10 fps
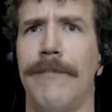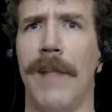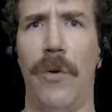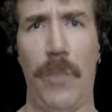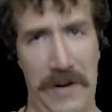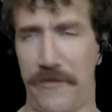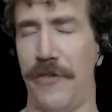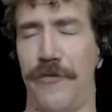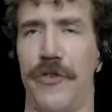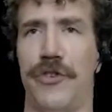I'll wait for
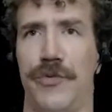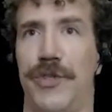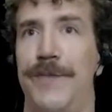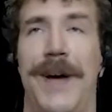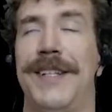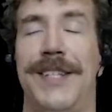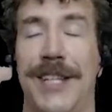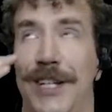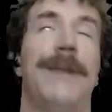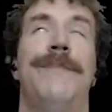the first response
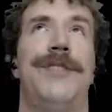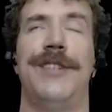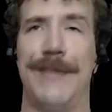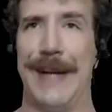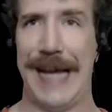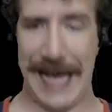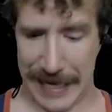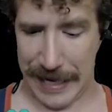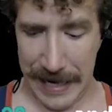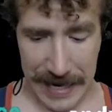that comes into my
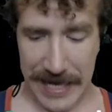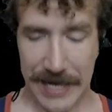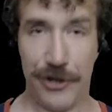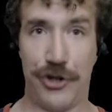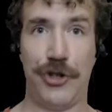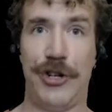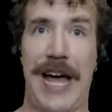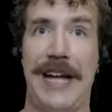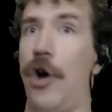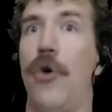head. Should
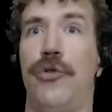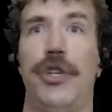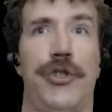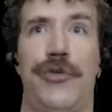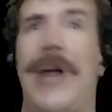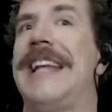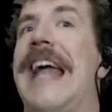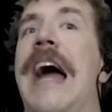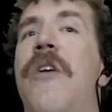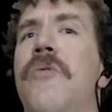I go just right
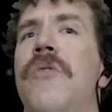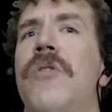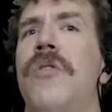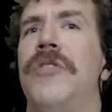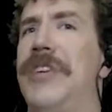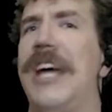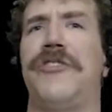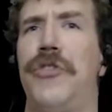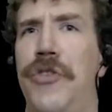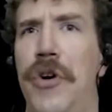now?
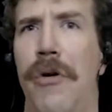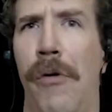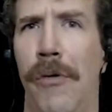Yes or no?